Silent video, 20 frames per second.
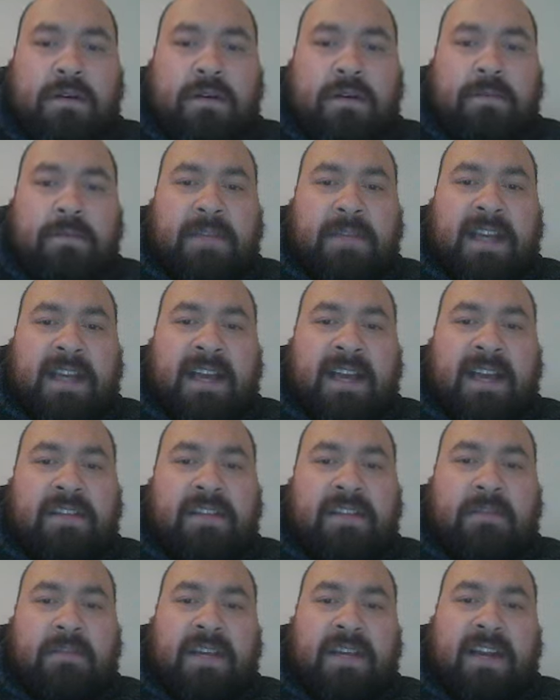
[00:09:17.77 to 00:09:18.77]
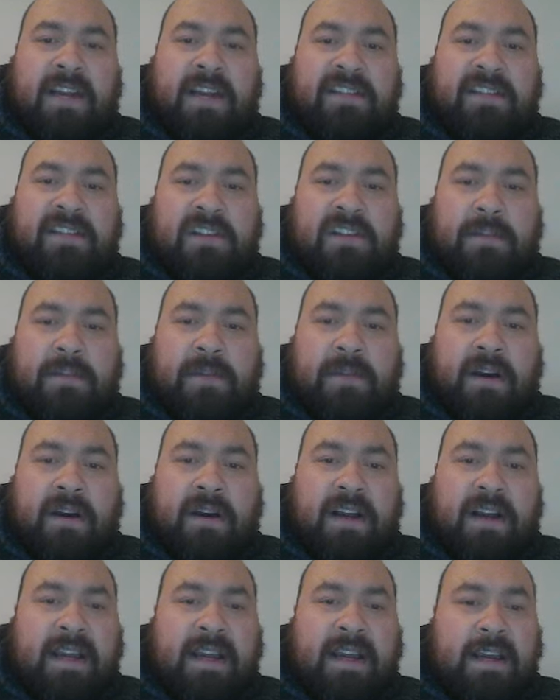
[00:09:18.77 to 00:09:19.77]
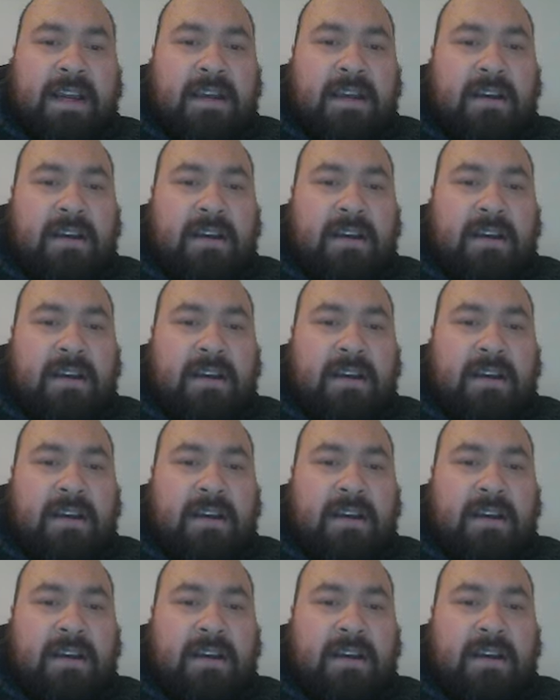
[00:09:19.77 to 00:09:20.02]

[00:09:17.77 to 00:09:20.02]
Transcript: McCarthy's on the bye.